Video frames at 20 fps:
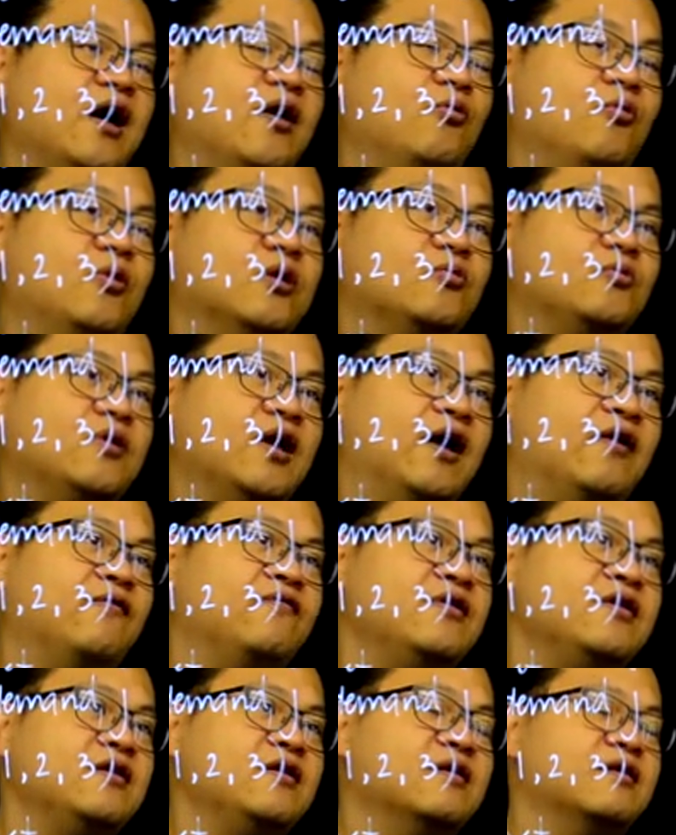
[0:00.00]
what we have
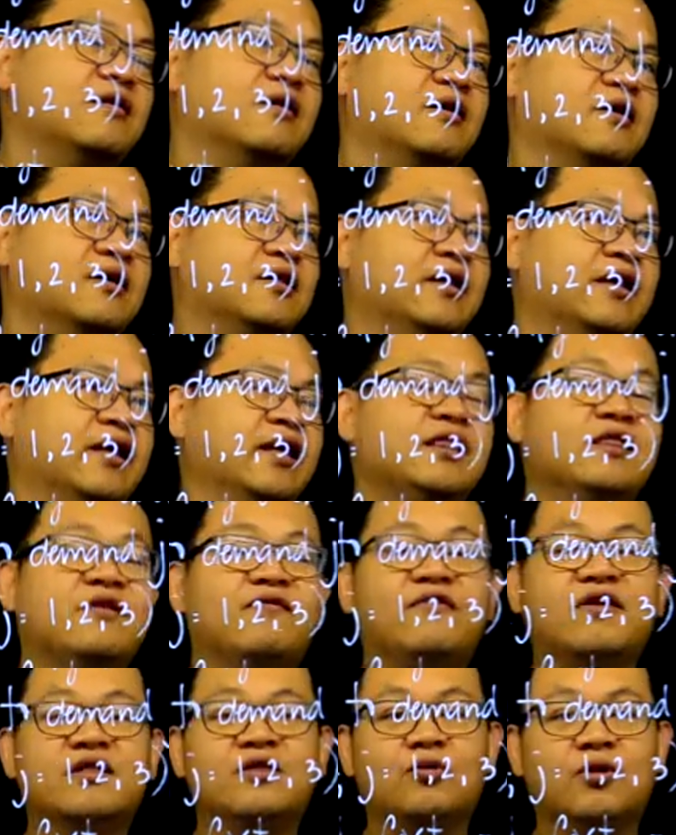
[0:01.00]
here are the
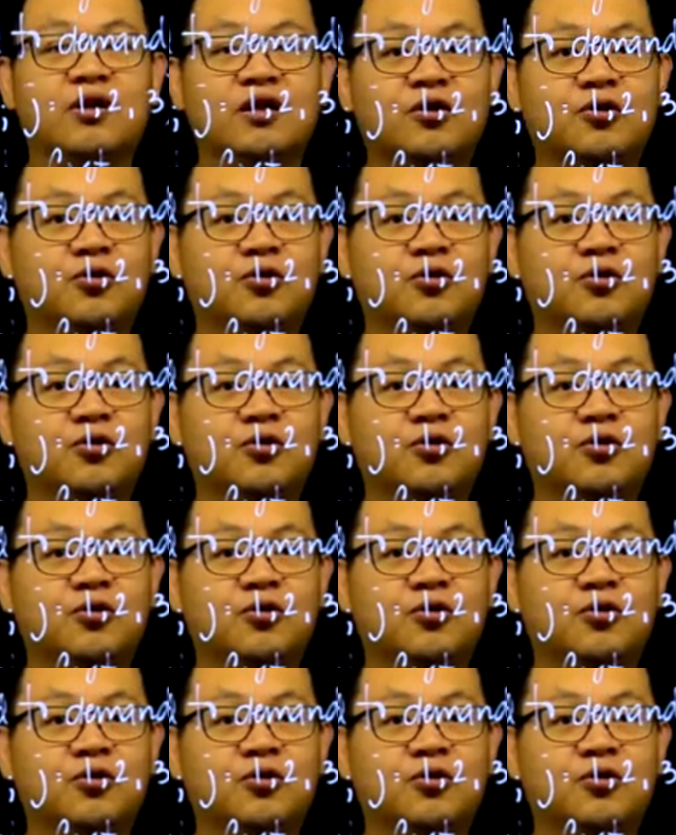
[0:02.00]
individual